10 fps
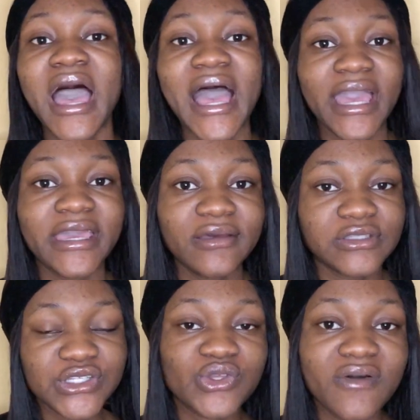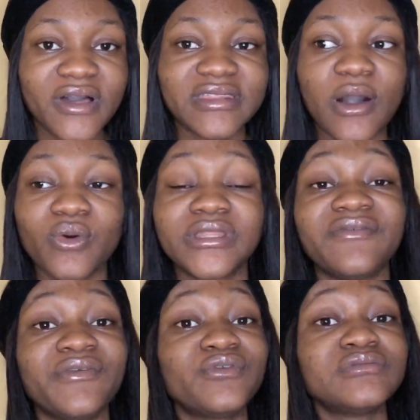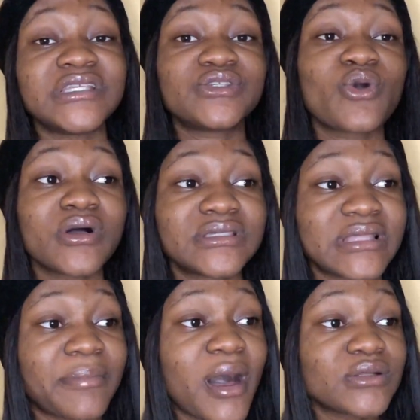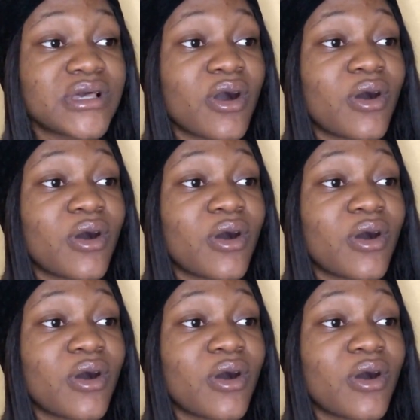I discovered that, oh, they've even discussed about